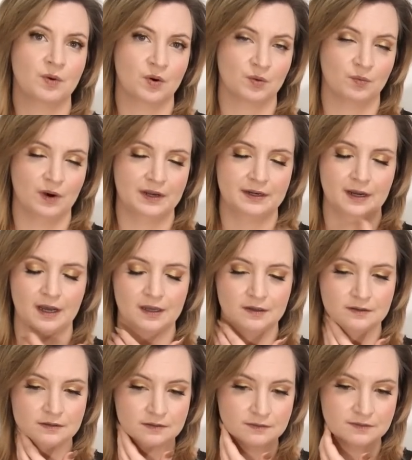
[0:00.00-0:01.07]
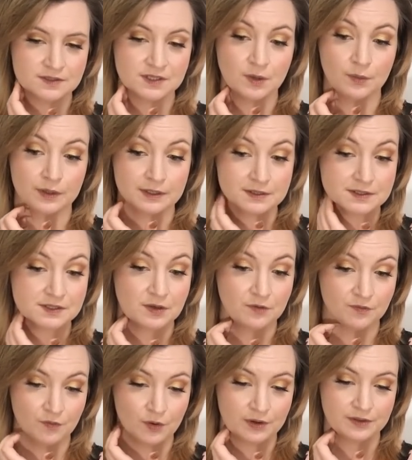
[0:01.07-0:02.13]
or whatnot, so on and so
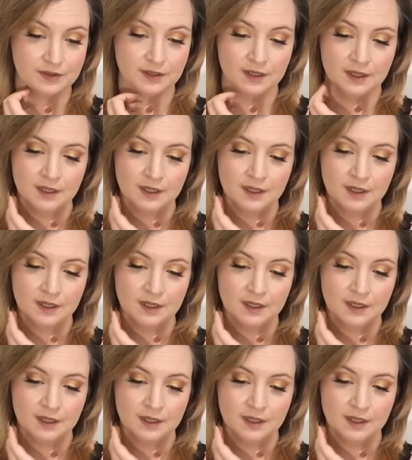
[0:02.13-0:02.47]
forth.